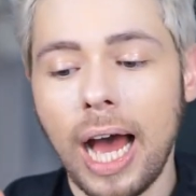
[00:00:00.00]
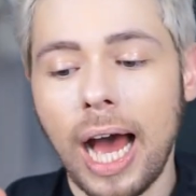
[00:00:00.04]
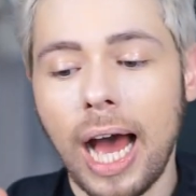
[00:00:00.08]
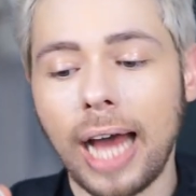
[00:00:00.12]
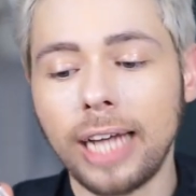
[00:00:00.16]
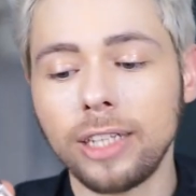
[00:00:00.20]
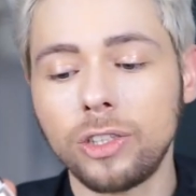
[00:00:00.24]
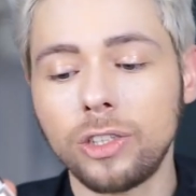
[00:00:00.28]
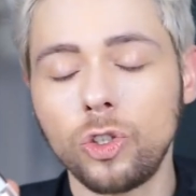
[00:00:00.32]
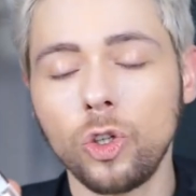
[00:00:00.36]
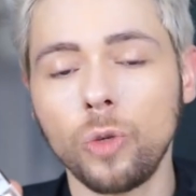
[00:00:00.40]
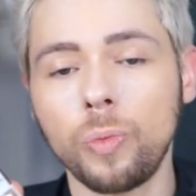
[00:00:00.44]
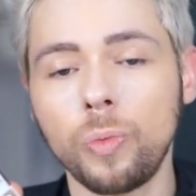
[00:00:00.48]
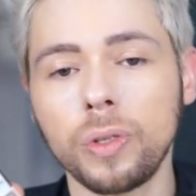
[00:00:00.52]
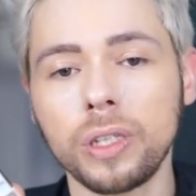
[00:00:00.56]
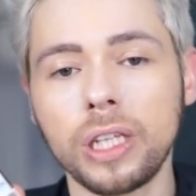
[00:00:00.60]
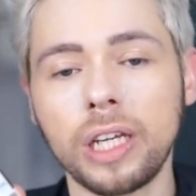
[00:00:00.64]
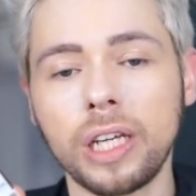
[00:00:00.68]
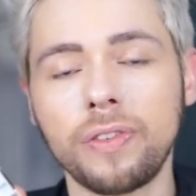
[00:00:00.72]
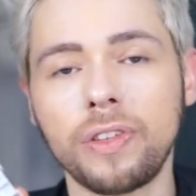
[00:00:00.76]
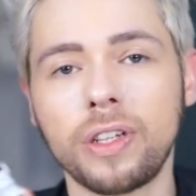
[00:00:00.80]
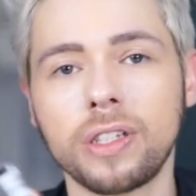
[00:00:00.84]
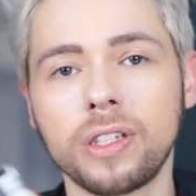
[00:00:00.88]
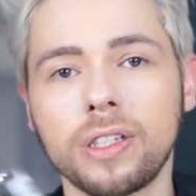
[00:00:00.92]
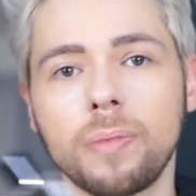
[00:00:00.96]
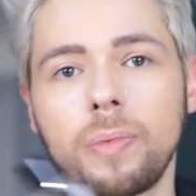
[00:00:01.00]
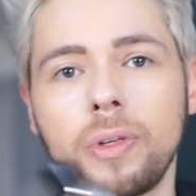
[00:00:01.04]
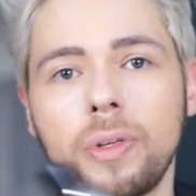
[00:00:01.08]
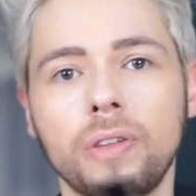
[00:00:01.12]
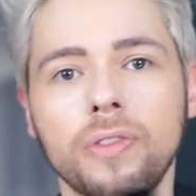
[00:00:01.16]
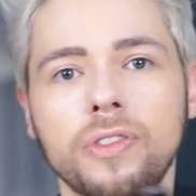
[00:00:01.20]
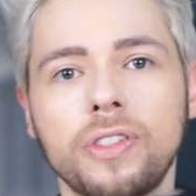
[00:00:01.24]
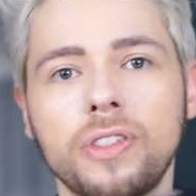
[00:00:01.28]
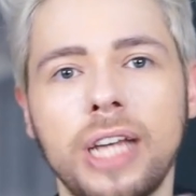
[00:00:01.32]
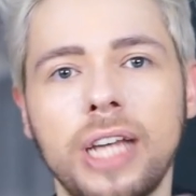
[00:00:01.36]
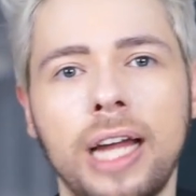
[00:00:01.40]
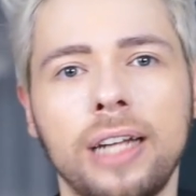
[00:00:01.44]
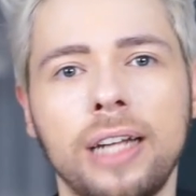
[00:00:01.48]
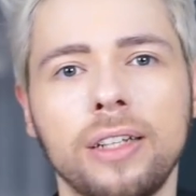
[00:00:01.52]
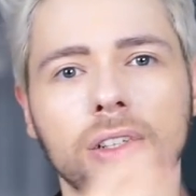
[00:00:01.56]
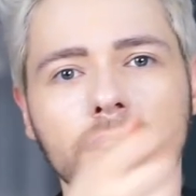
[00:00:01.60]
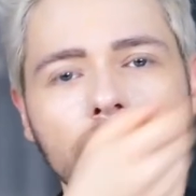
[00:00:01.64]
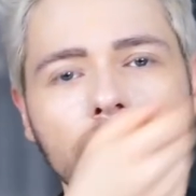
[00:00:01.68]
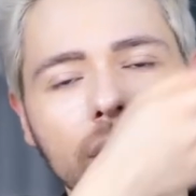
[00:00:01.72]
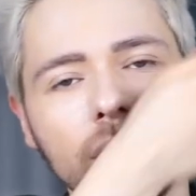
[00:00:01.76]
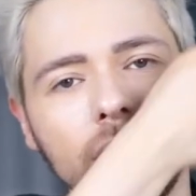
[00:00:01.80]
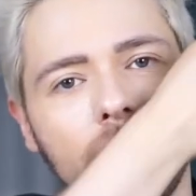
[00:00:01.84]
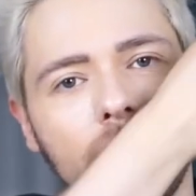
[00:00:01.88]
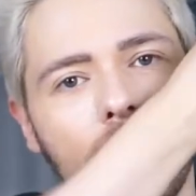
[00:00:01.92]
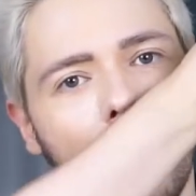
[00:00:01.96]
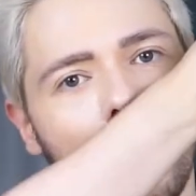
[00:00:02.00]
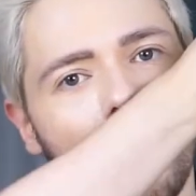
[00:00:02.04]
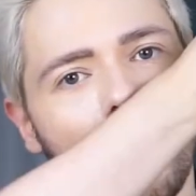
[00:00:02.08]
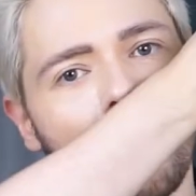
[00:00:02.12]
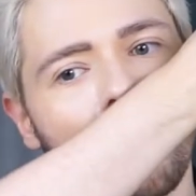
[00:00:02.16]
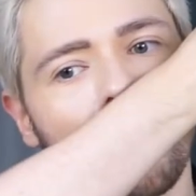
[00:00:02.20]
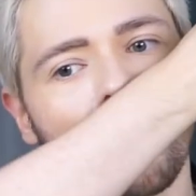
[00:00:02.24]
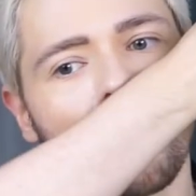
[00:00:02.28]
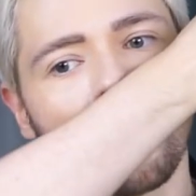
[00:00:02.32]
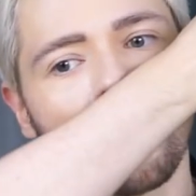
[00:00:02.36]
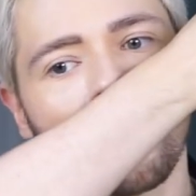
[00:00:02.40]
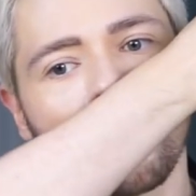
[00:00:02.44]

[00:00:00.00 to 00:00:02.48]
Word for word: I do believe there's a bit of sandal in there.